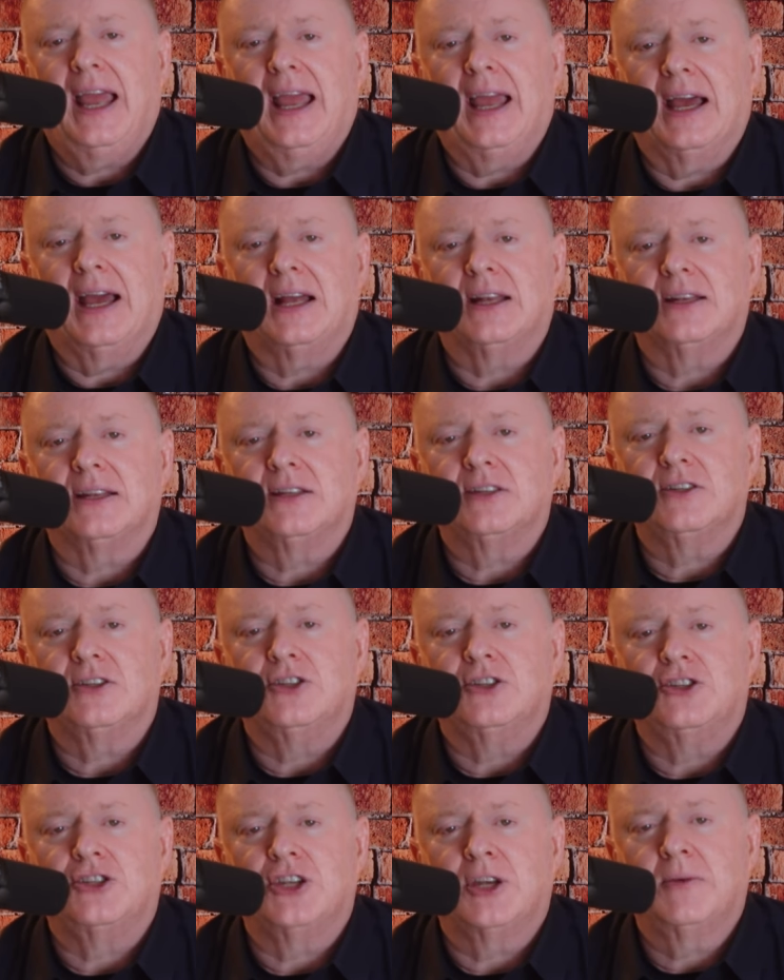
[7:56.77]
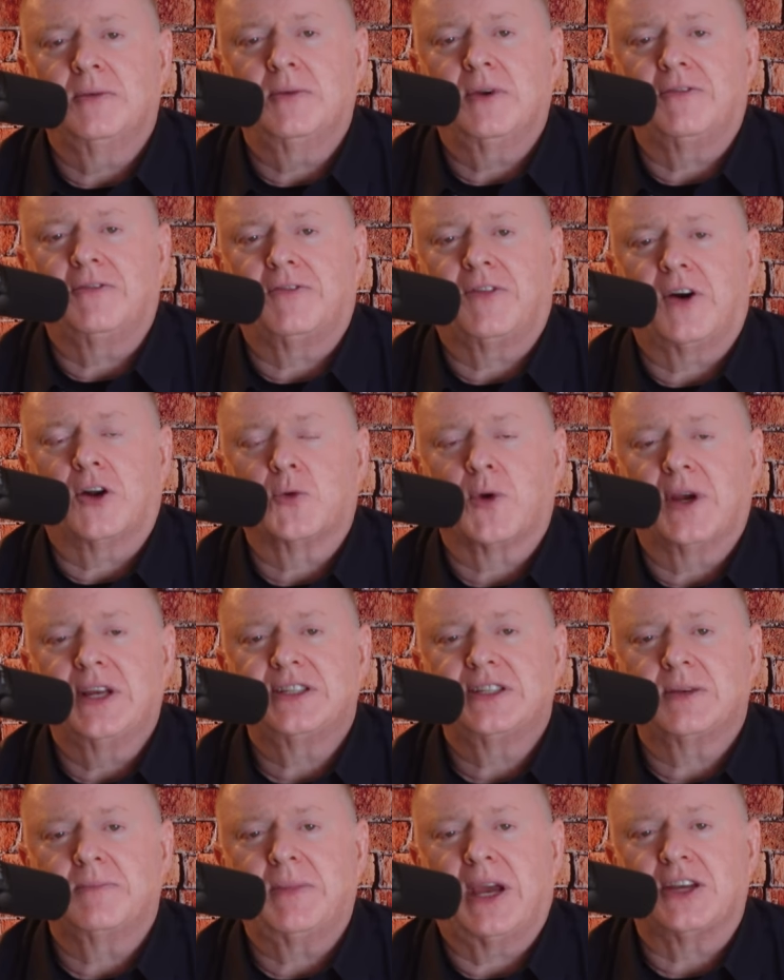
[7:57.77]
and Jim
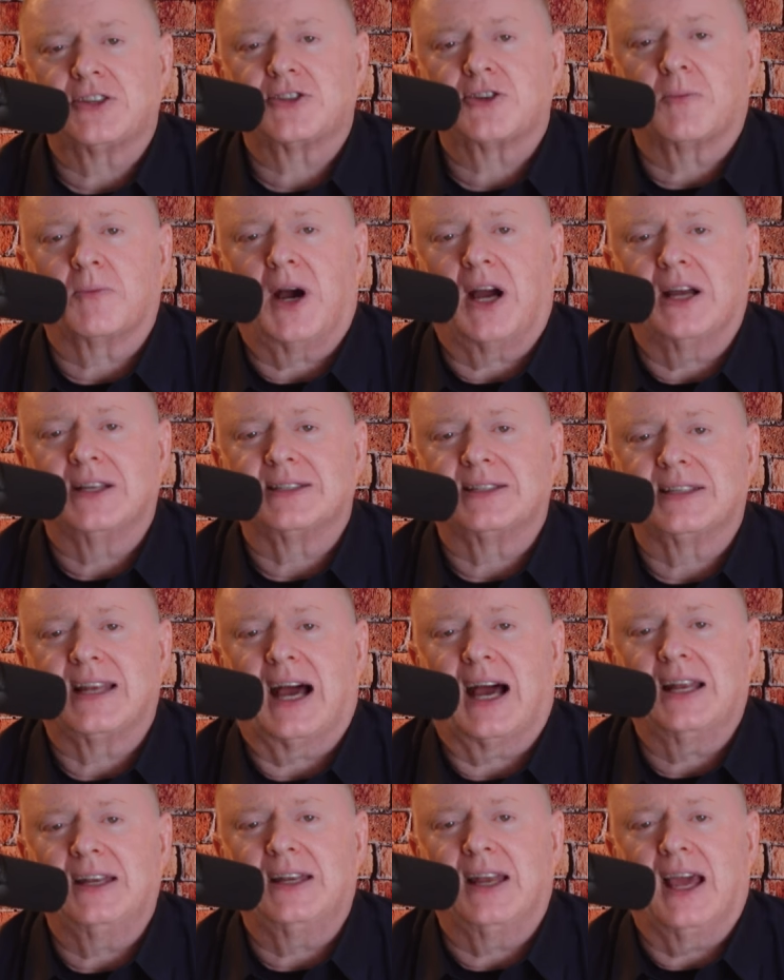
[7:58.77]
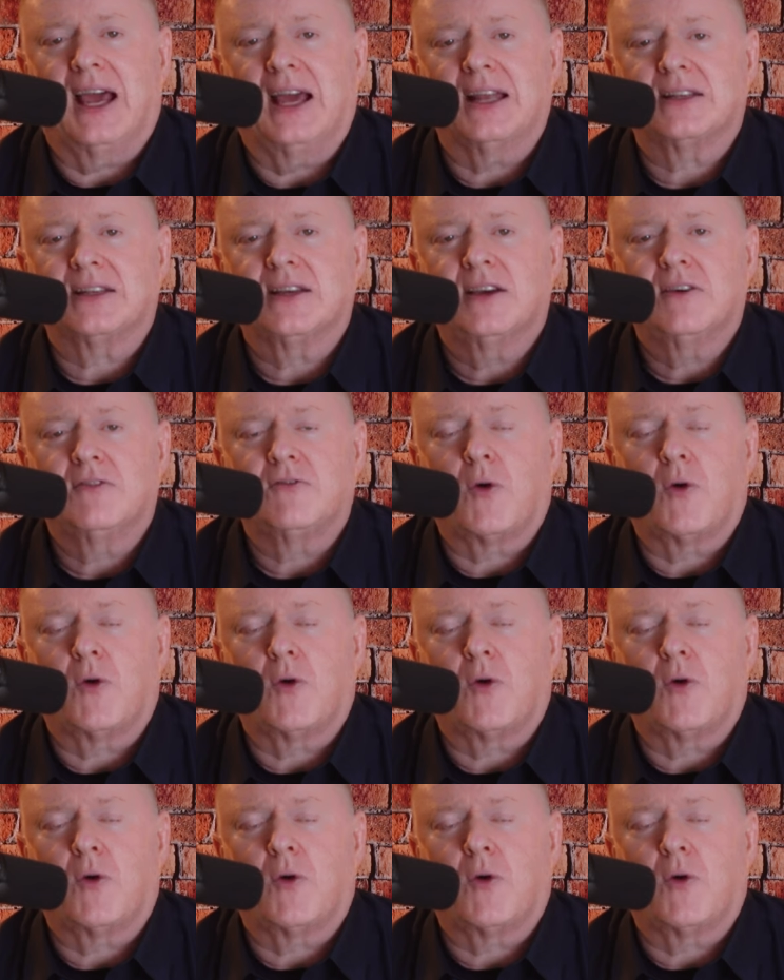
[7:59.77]
fundraising masterminds dot net